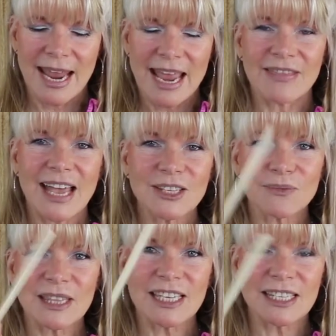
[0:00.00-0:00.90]
And
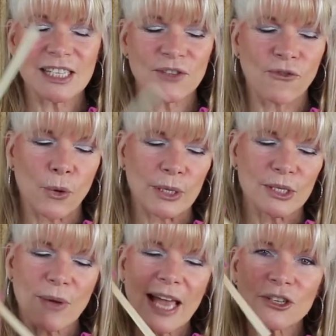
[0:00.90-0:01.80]
that's what this is for.
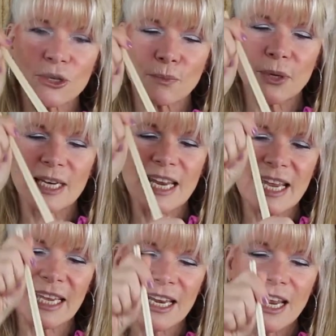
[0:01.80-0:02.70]
So as you put it
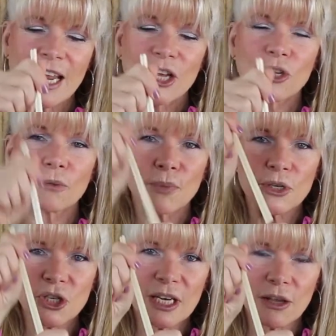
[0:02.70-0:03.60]
in, you're
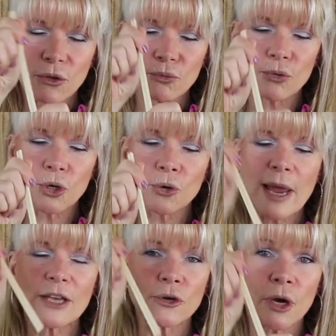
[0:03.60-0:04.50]
pushing it through
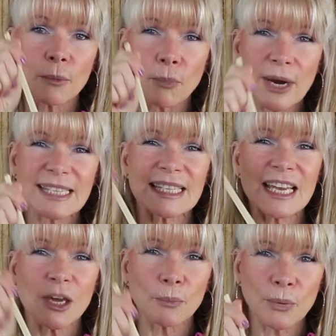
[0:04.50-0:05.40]
and you're compressing,